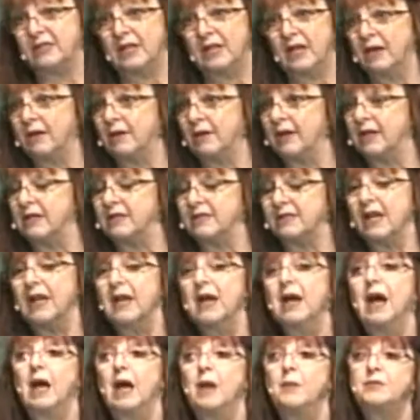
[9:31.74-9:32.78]
areas.
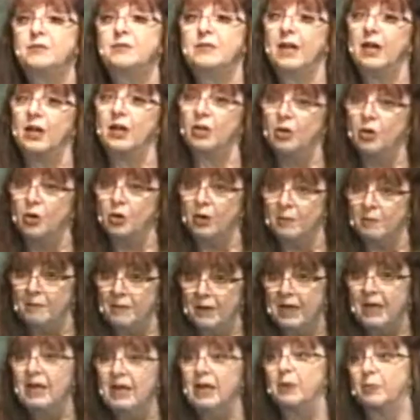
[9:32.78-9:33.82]
I'm saying your
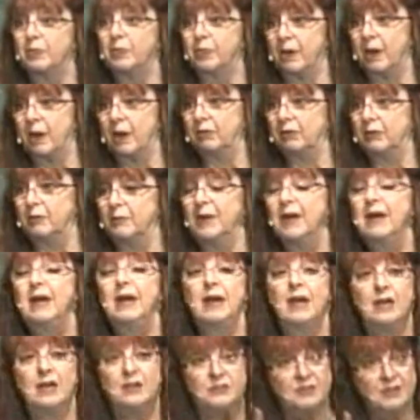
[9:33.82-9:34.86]
immediate problem
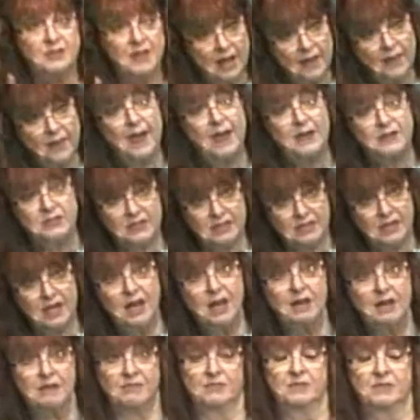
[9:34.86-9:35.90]
is not that
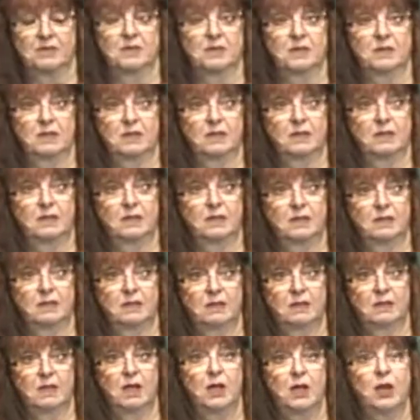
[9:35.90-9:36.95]
stuff.
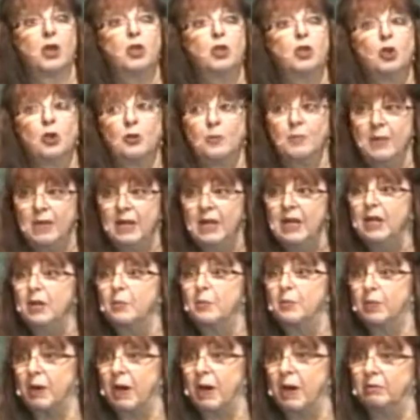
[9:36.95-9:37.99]
Your
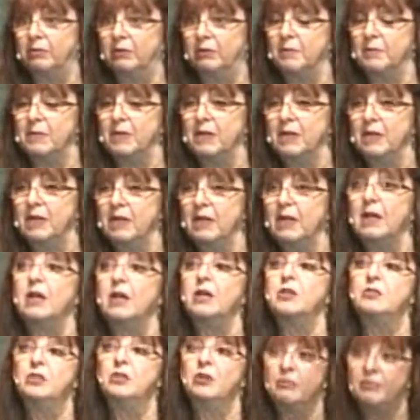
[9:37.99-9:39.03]
immediate problem
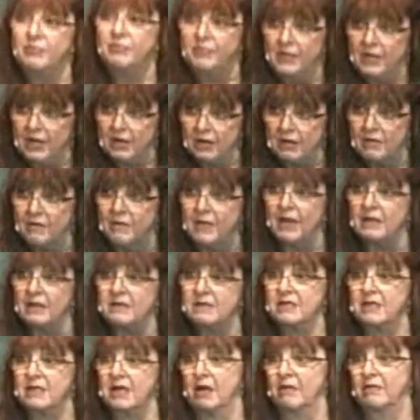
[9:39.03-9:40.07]
is your fear of that
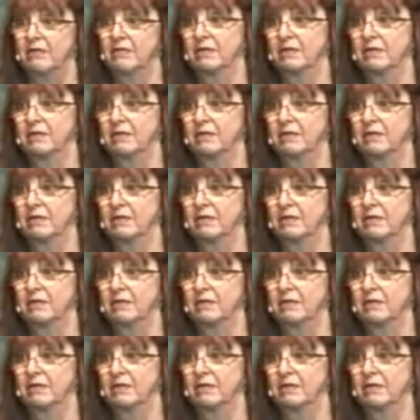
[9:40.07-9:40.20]
stuff.